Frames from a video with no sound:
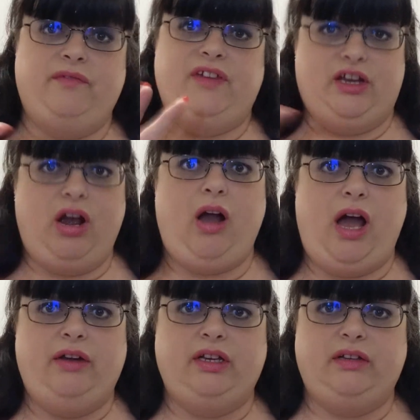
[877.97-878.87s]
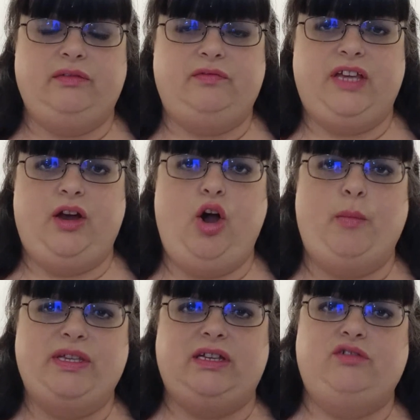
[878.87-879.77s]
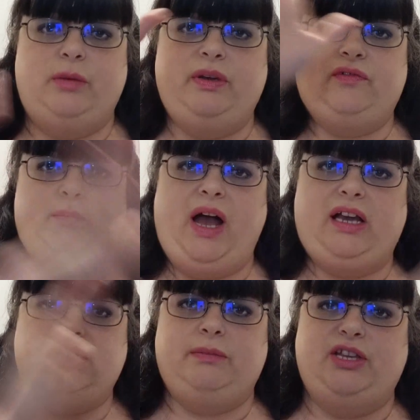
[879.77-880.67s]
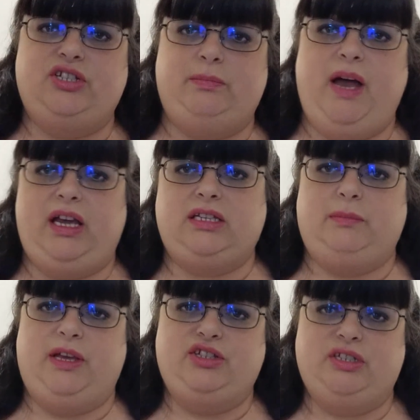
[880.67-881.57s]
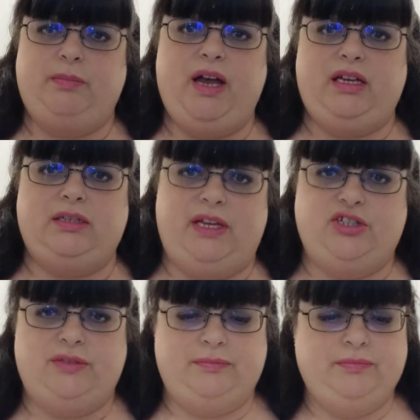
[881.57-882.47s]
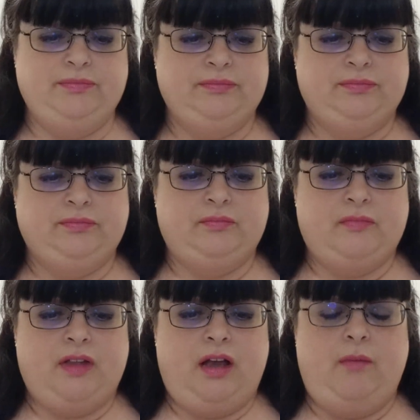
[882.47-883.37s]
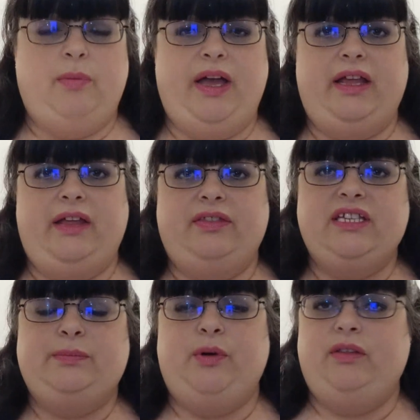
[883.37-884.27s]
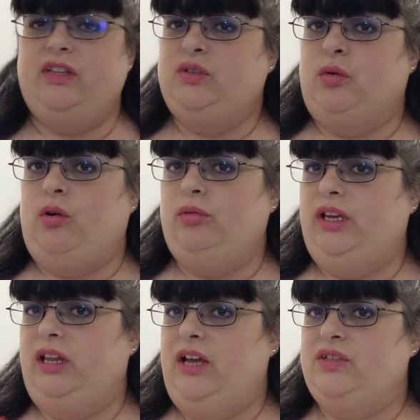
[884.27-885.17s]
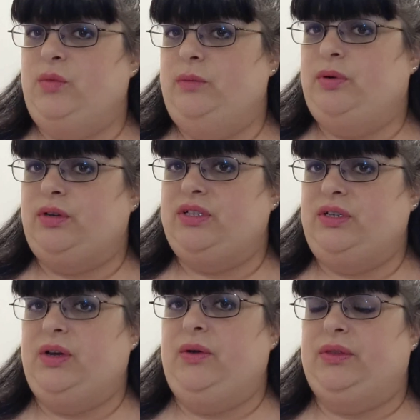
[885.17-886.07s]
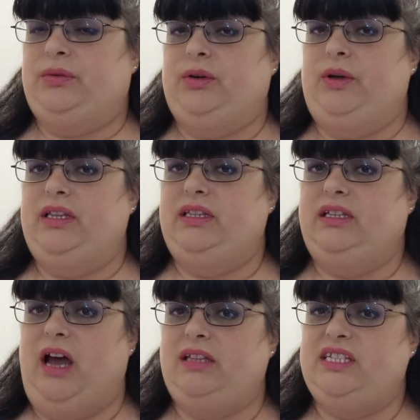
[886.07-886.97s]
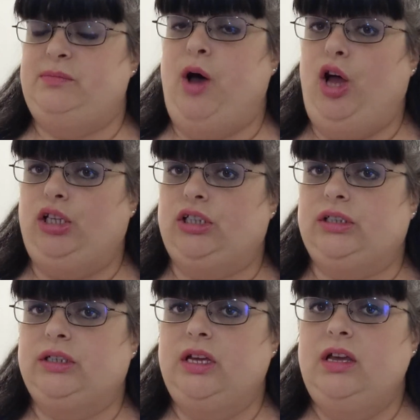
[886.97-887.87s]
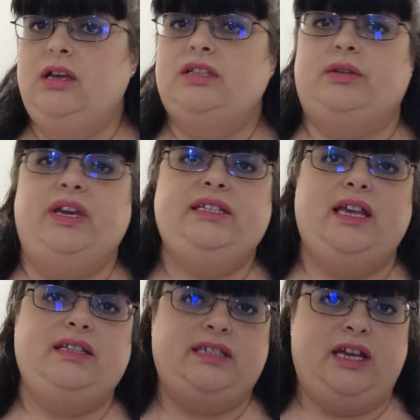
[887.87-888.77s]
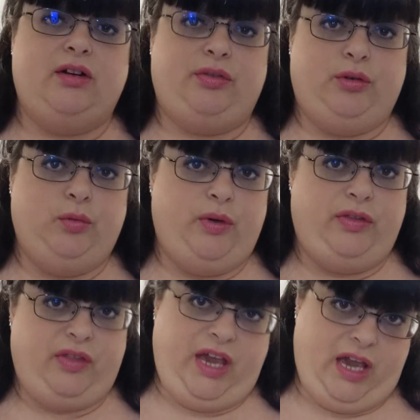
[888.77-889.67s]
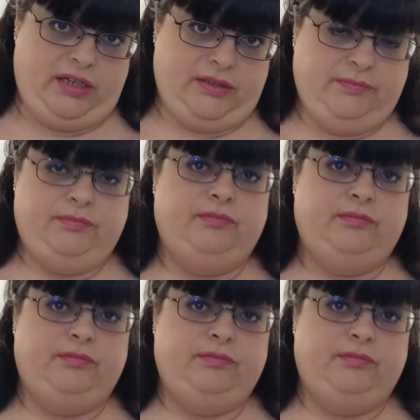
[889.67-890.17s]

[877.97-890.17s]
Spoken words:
They figure out how to get home instead of jumping from pocket dimension to pocket dimension to pocket dimension. But at this point, the door only allows one person to go through. It got smaller. So he sends Sara through with the hand.